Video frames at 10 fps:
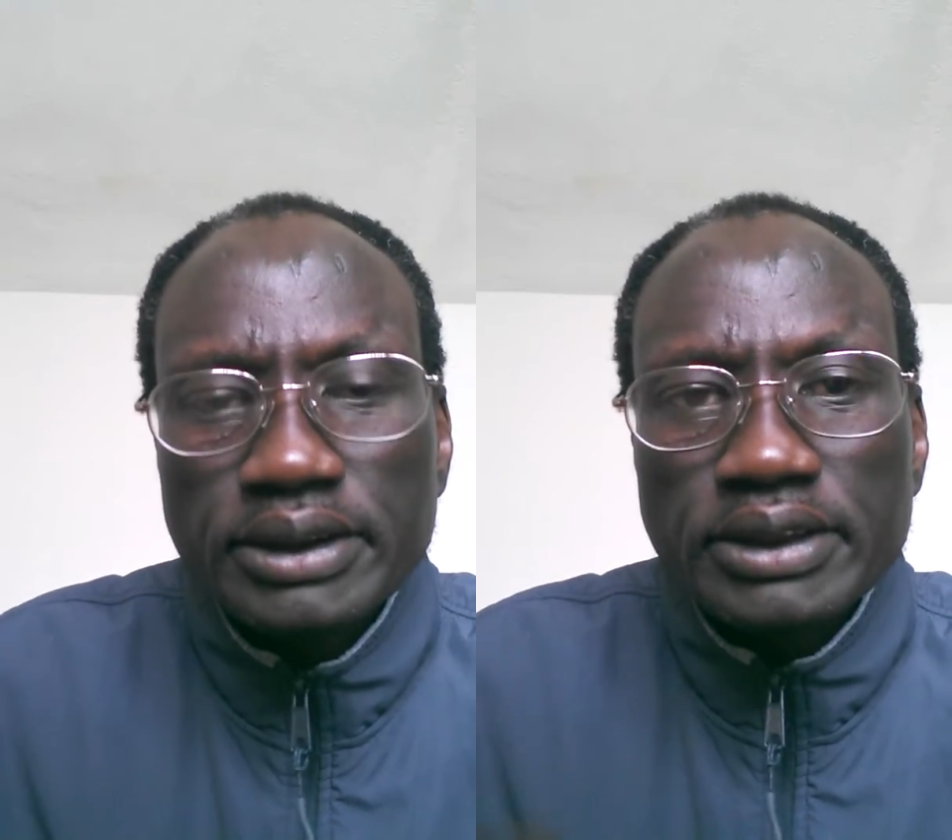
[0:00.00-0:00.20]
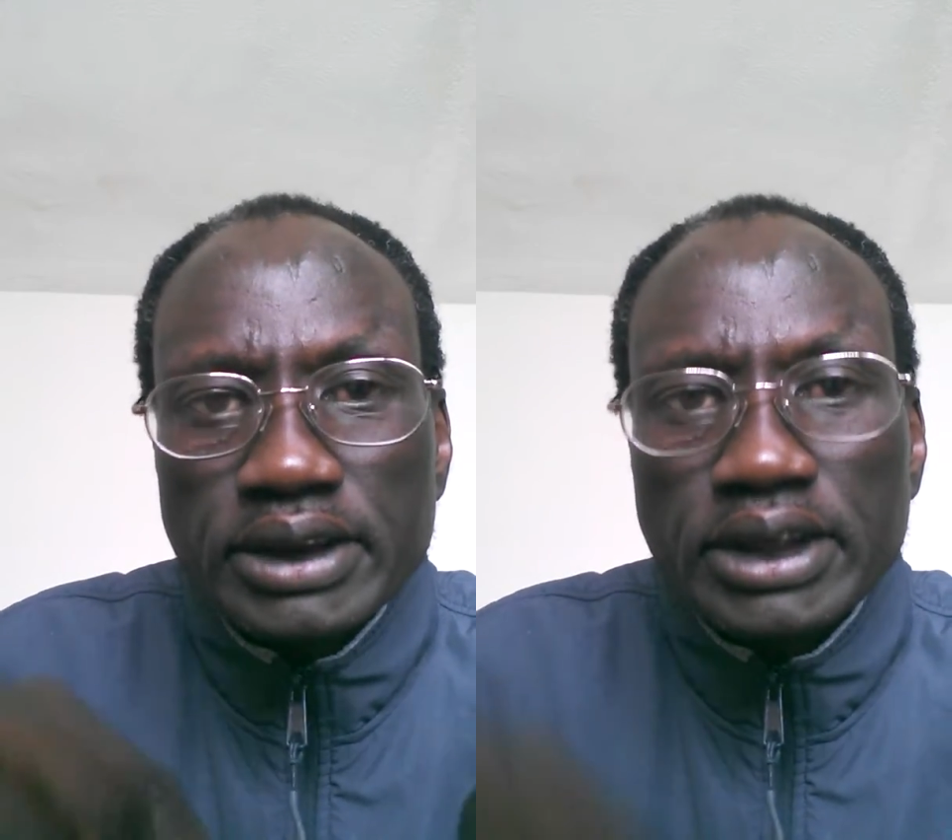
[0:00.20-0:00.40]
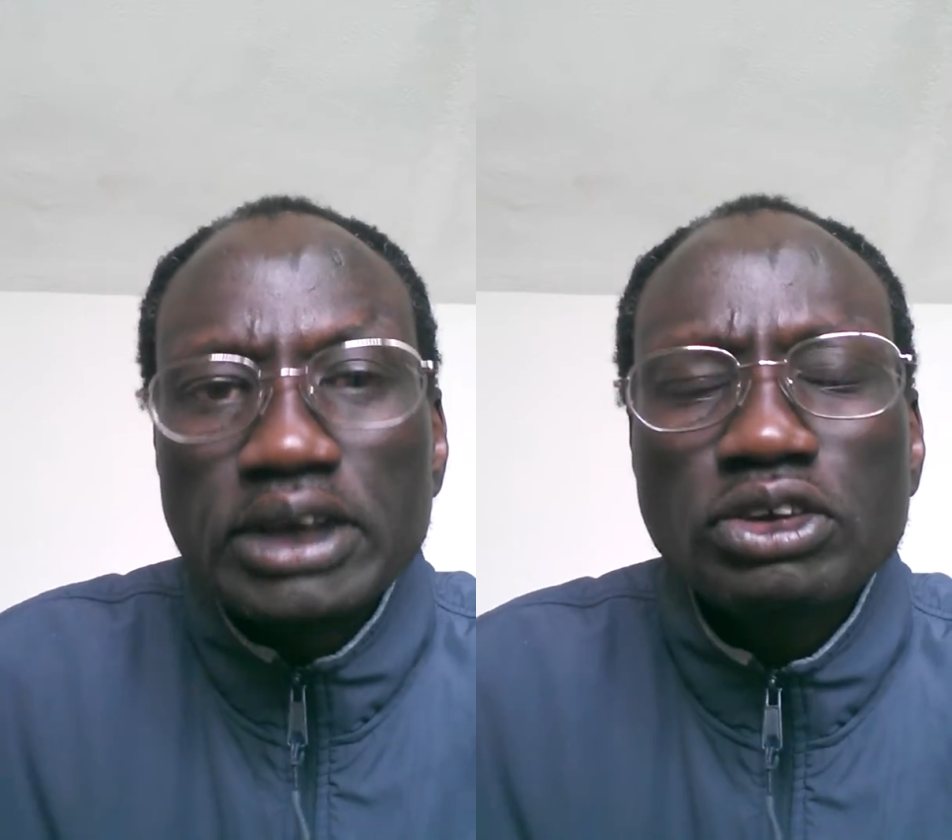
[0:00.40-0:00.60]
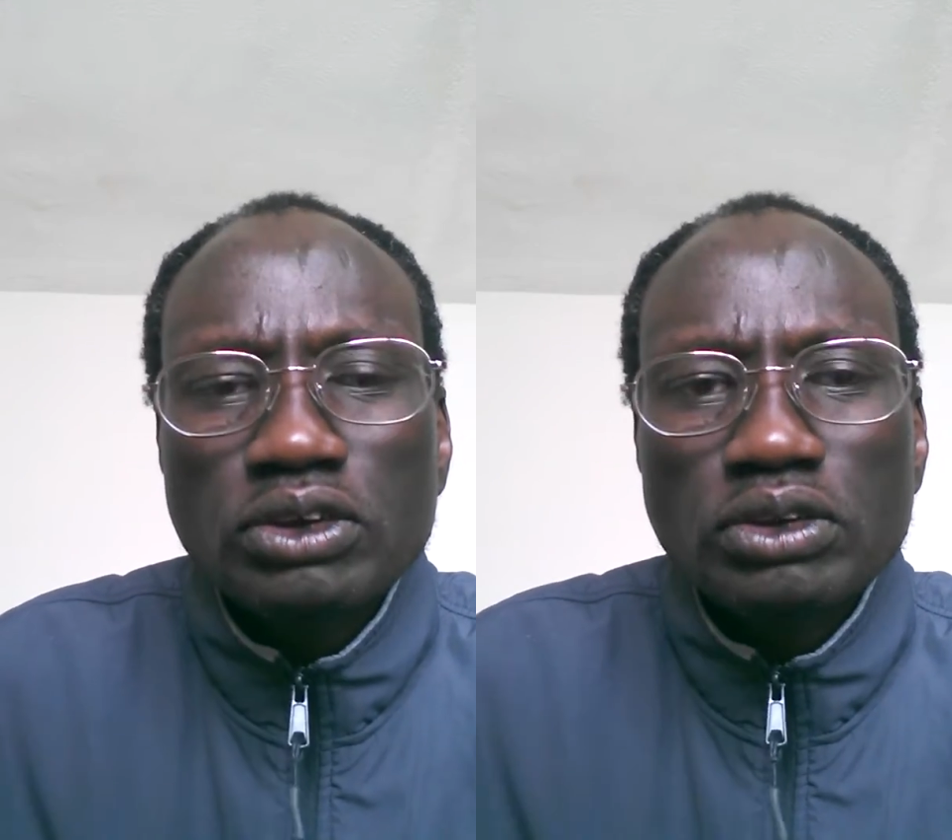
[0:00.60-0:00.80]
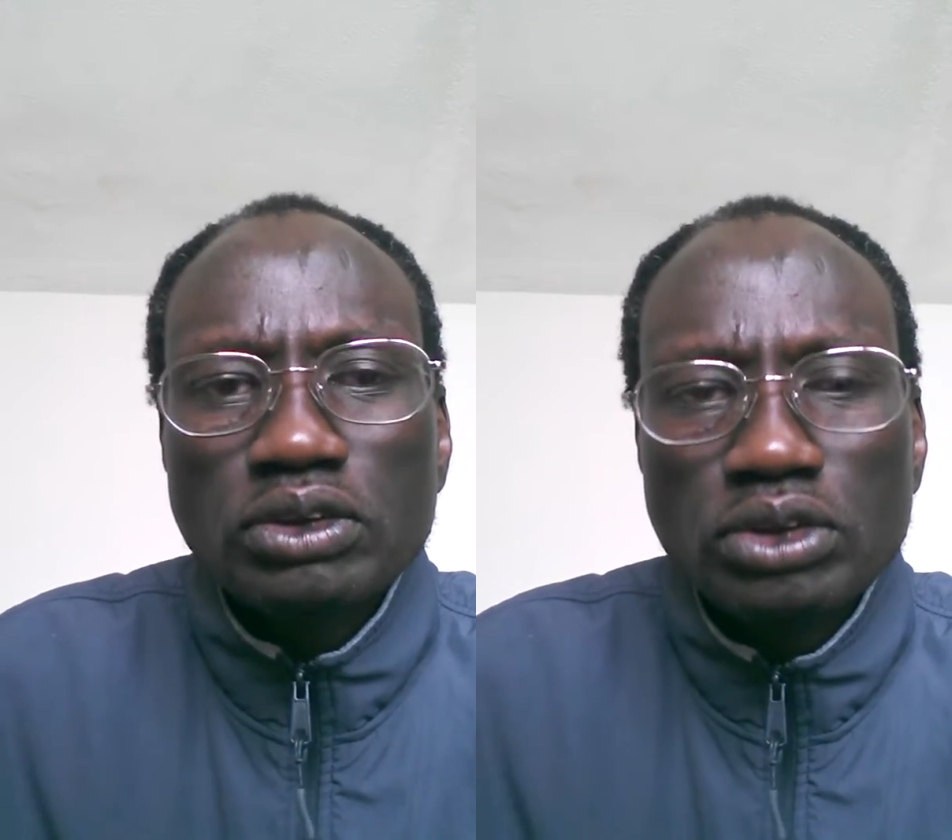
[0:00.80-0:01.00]
the
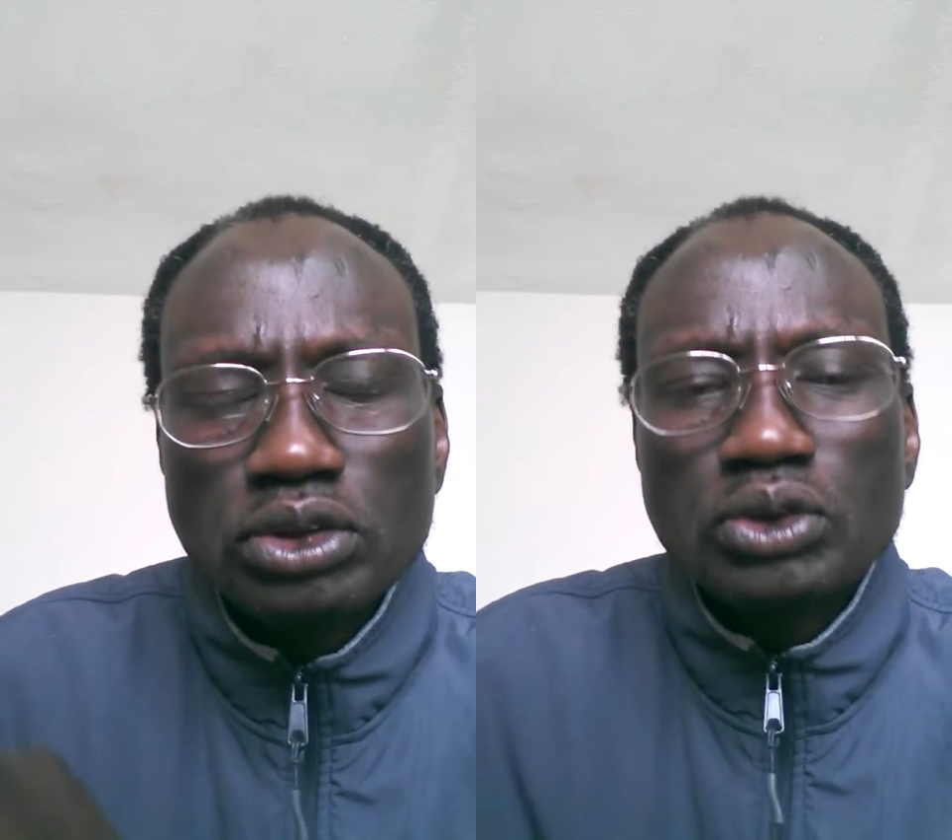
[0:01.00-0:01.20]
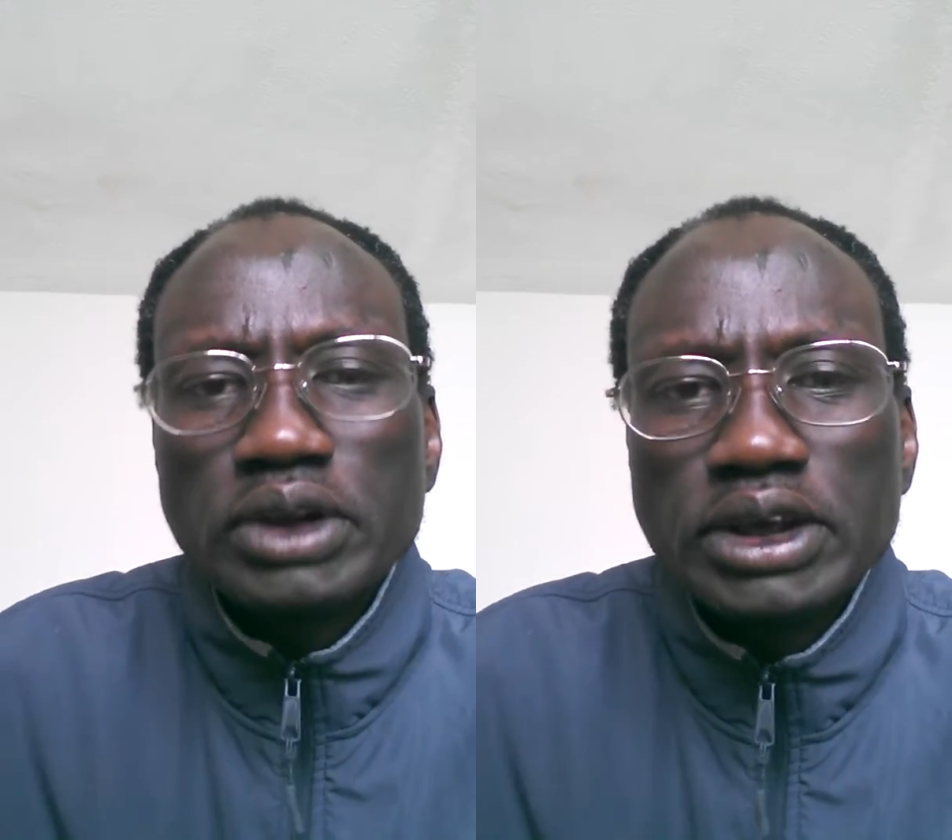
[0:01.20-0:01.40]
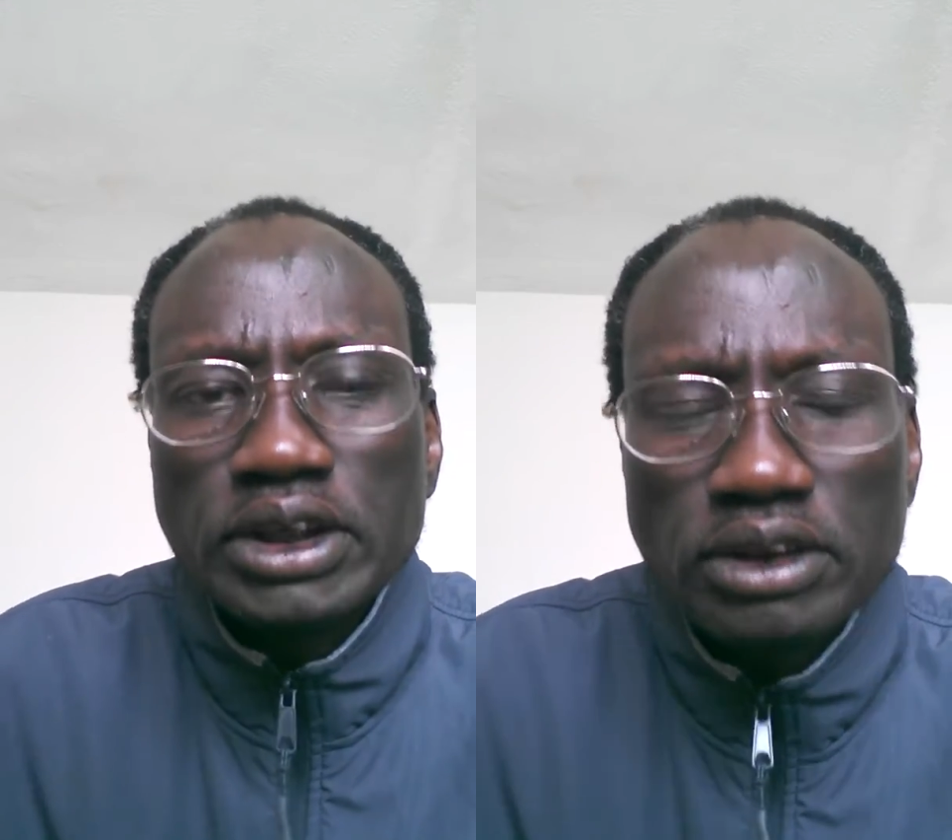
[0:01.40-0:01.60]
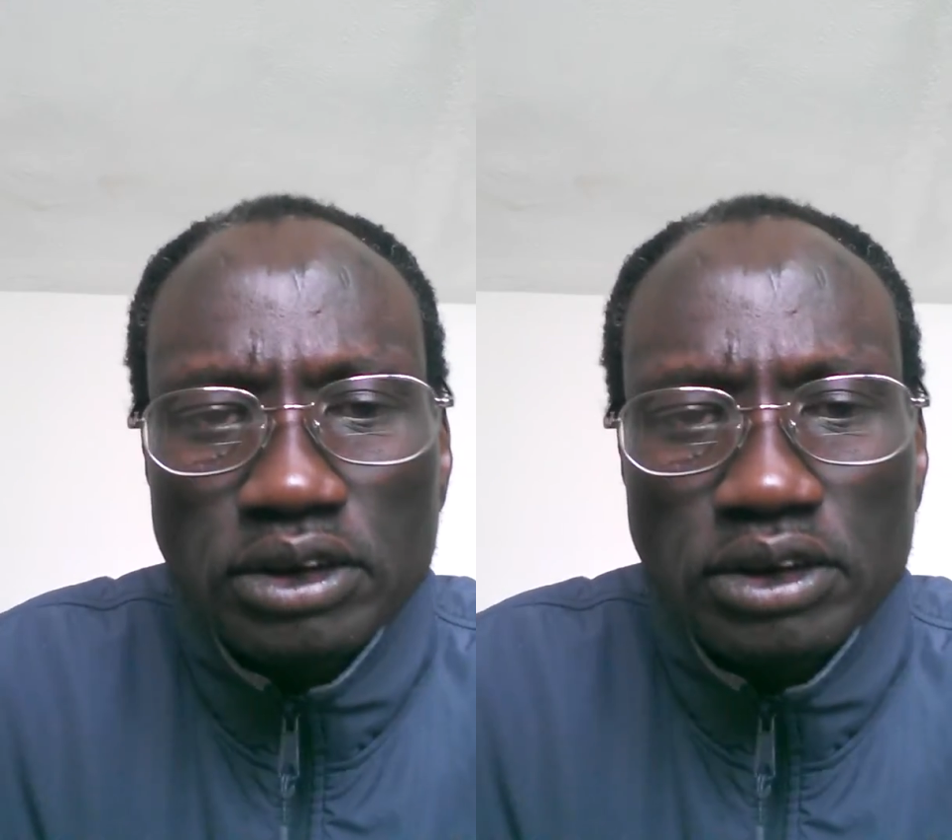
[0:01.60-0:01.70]
nation to lead